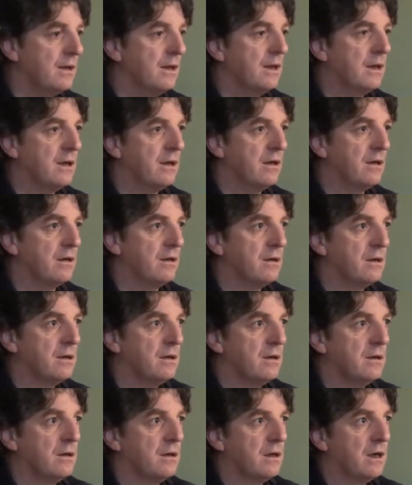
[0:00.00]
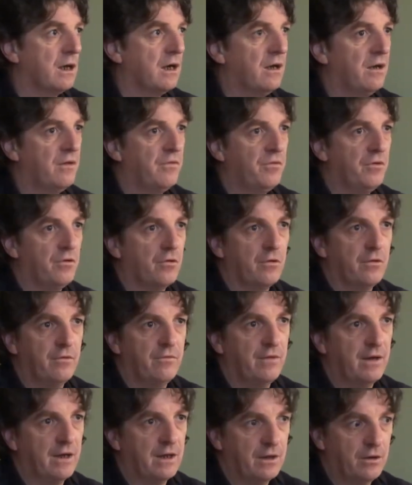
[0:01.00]
And if you're an
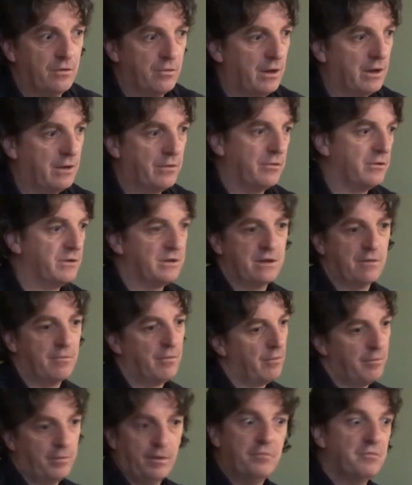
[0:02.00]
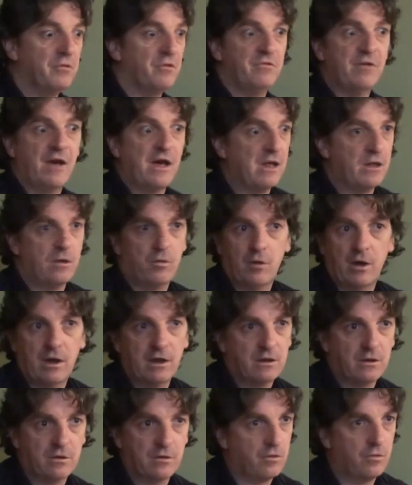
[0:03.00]
evaluator, it's number of people
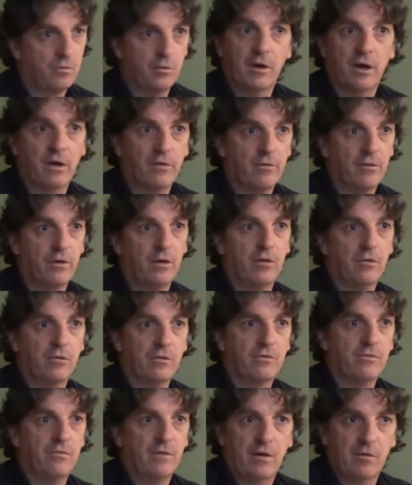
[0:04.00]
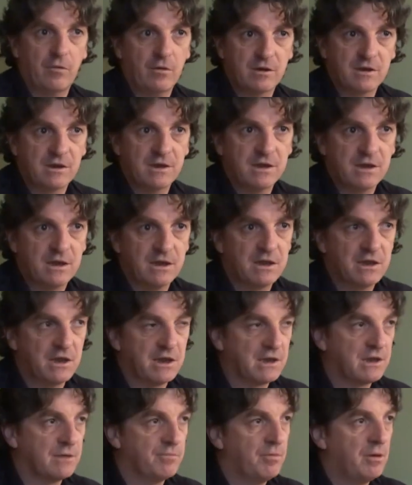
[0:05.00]
evaluated, or whatever, you know, the various
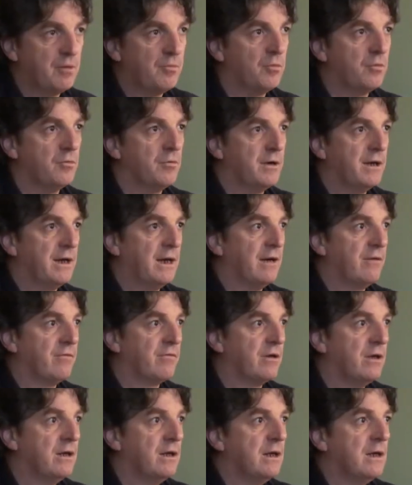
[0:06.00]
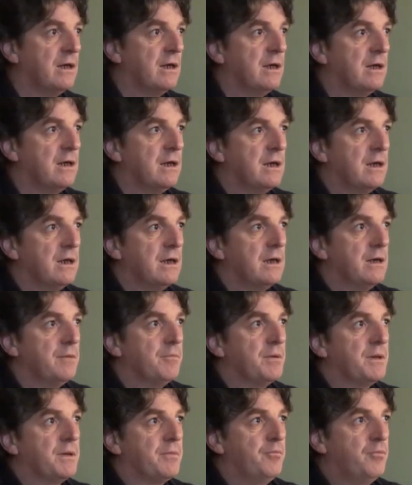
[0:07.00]
statistics that people would have.
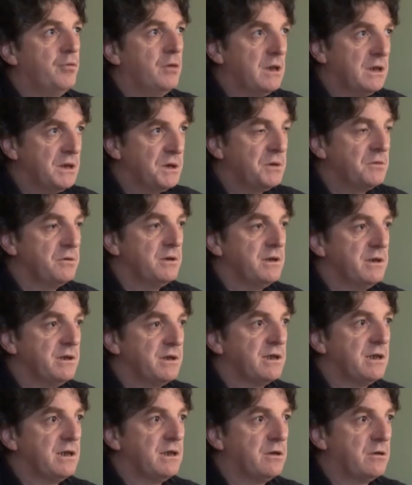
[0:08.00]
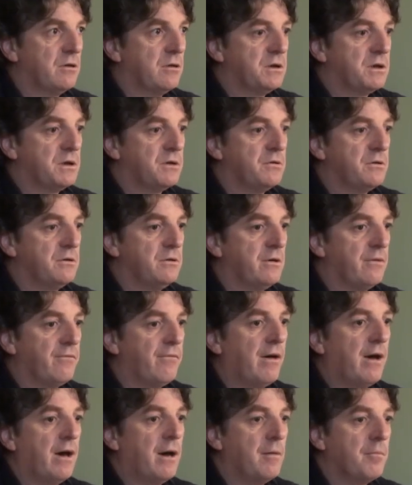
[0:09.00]
But the pressure in Scientology to
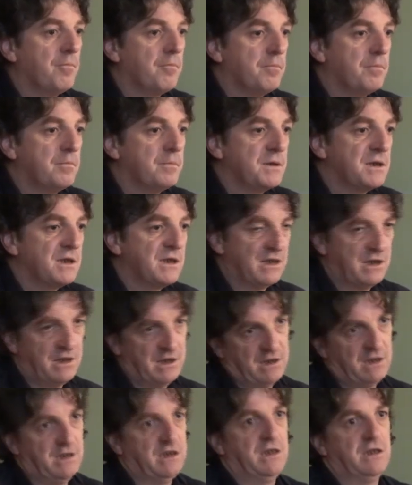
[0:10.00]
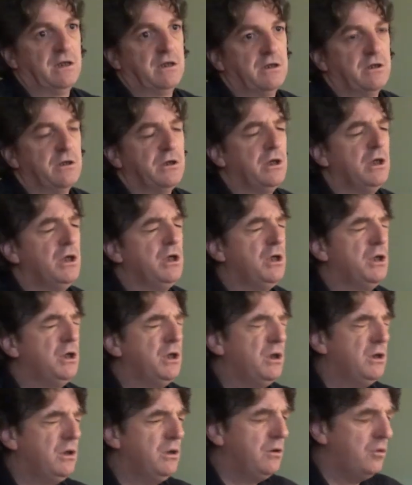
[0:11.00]
have up statistics is
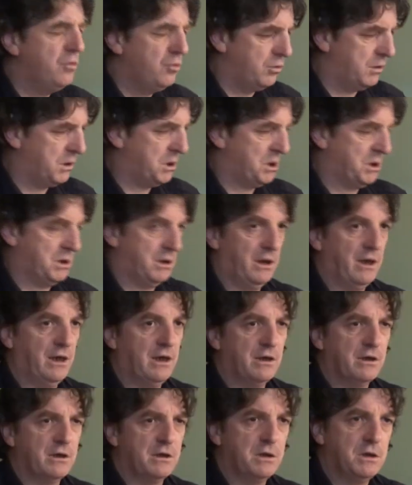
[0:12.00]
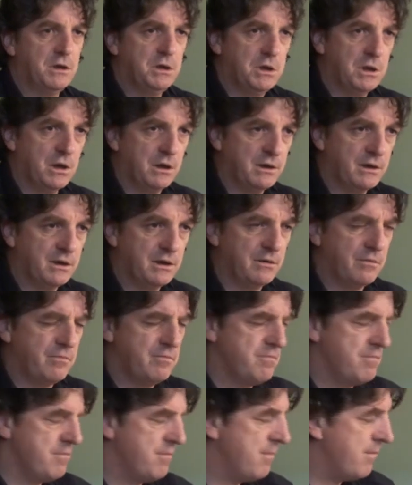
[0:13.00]
huge. It is just
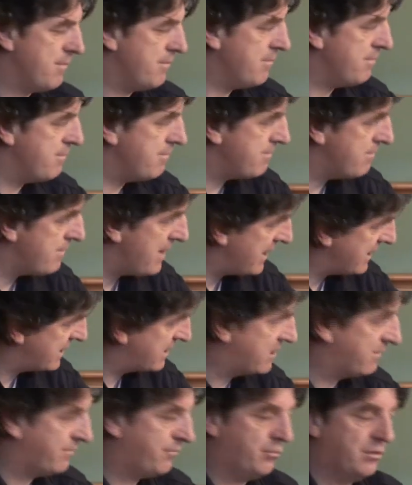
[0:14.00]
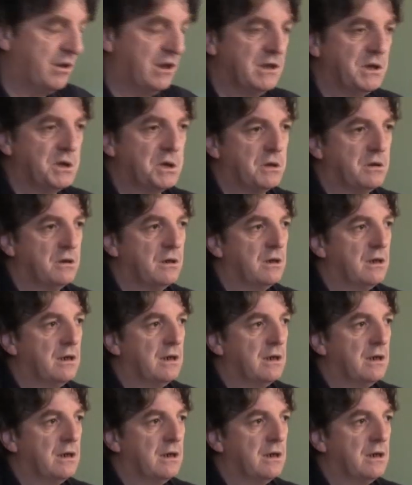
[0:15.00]
massive pressure.